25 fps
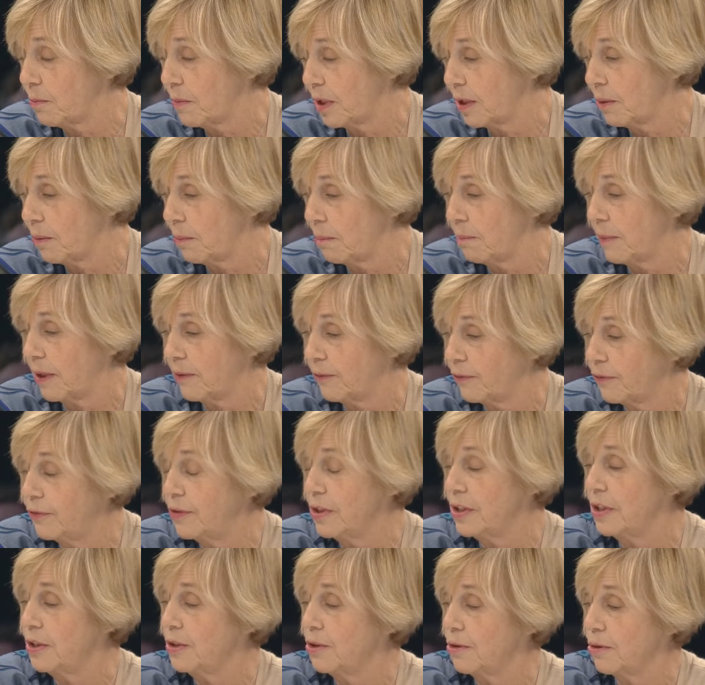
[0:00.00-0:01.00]
so they
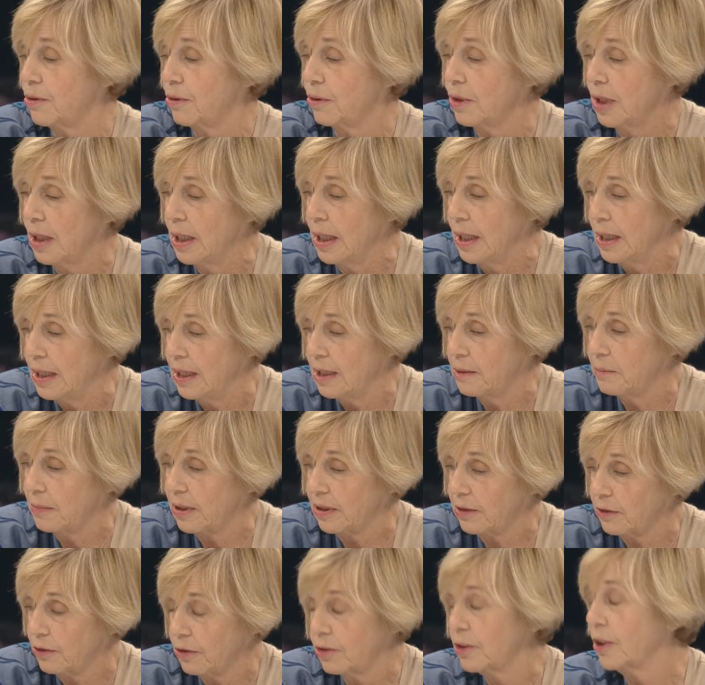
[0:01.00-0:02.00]
have been prepared.
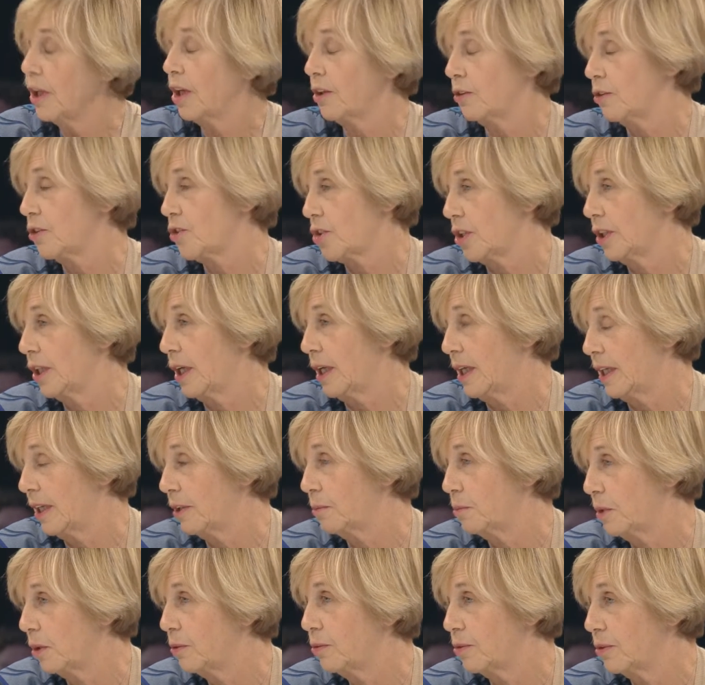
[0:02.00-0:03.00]
They are prepared. My
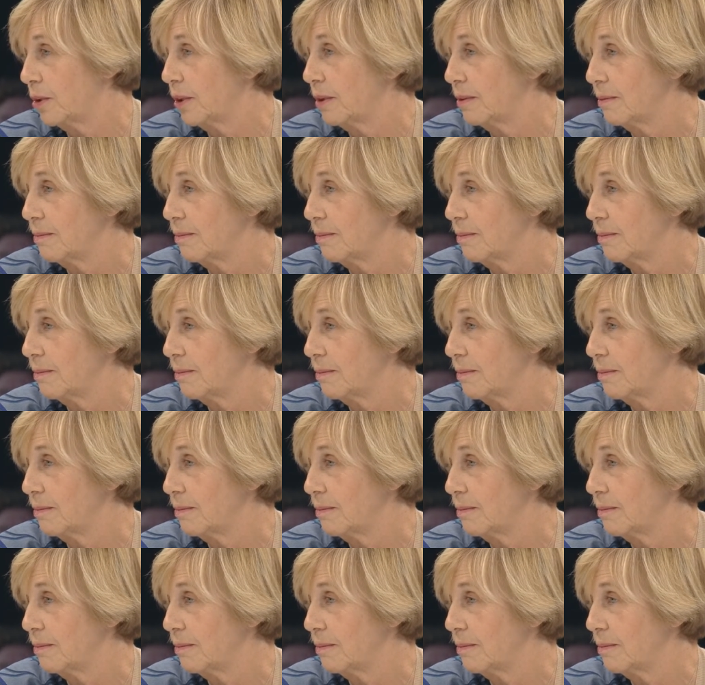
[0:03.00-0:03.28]
daughter